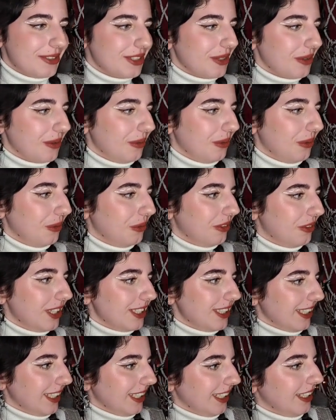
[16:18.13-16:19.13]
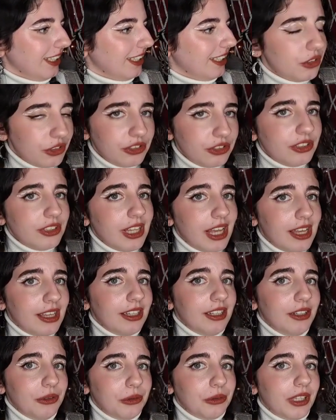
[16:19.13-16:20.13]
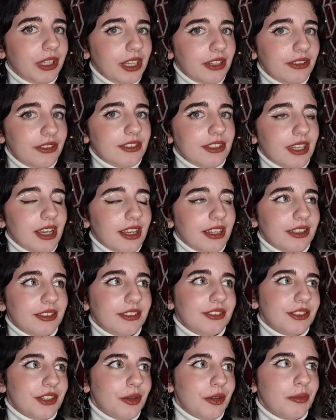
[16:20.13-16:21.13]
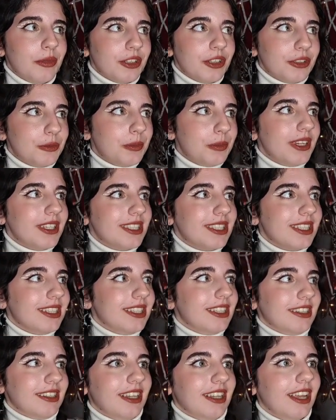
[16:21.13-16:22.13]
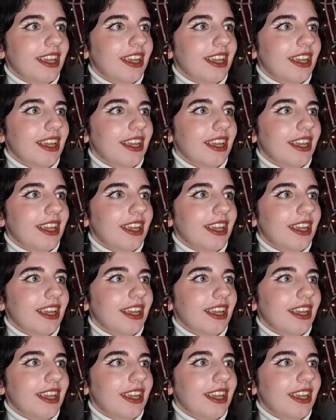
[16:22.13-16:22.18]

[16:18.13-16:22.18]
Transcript: so already just that little gift set is so much better than